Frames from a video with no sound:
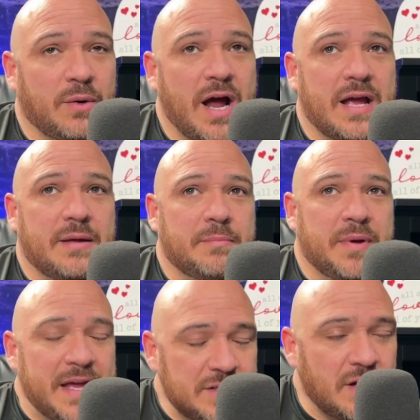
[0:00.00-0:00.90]
right. But
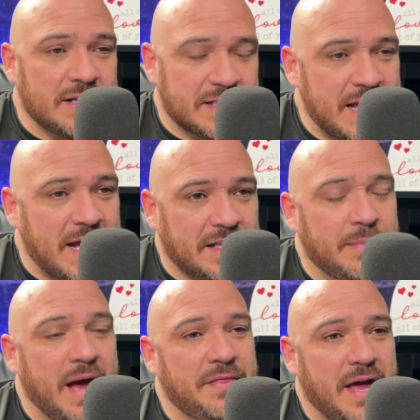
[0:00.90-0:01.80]
that's talking exactly
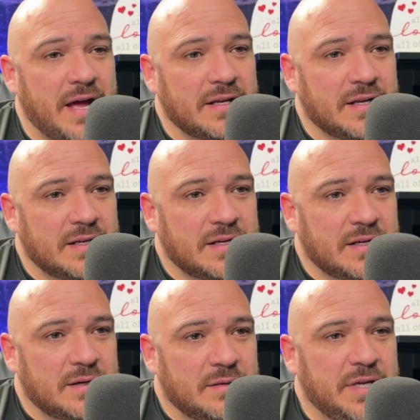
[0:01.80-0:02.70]
about that.
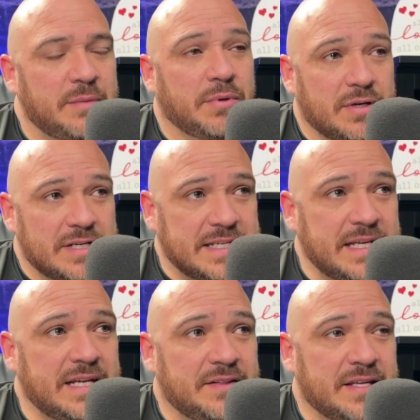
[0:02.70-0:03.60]
People are
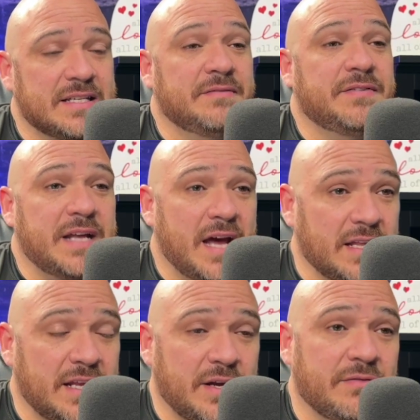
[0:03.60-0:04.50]
seeing this
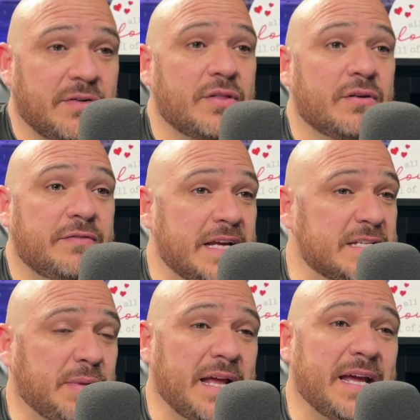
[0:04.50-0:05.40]
infidelity in front of their face
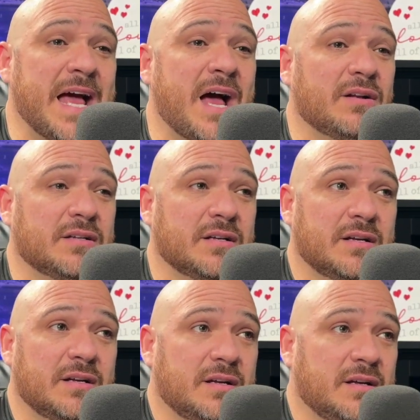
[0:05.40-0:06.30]
playing out
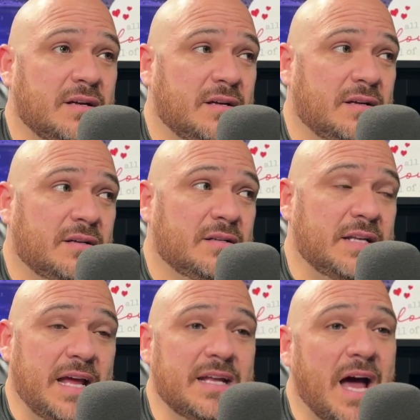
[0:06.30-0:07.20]

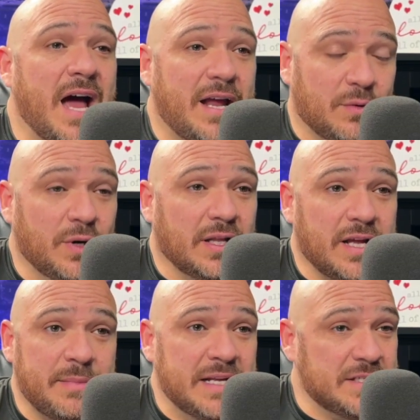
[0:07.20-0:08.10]
day and night, really. I
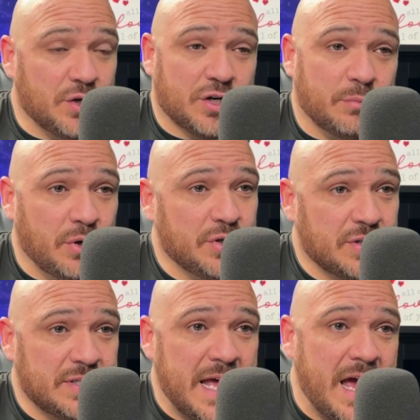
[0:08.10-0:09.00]
mean, it's in your
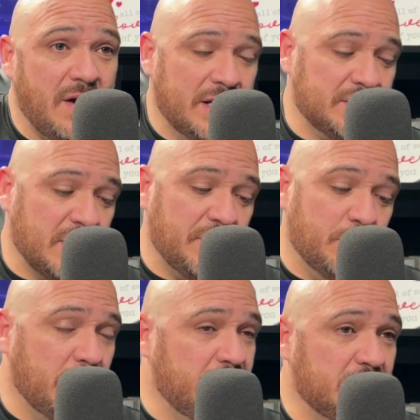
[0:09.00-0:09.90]
commercials now. It's on the
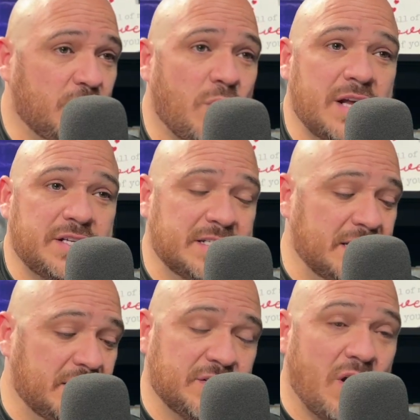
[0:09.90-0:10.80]
movies you watch. It's in
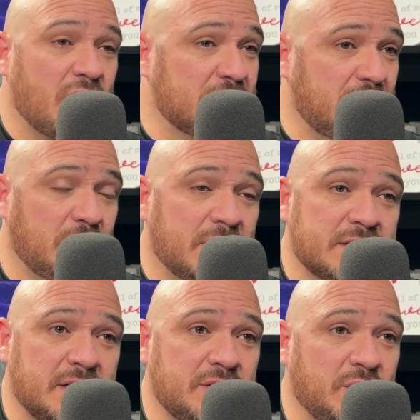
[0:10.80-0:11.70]
the songs that you're
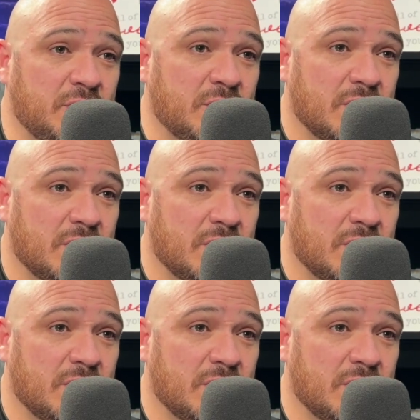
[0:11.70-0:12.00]
listening to.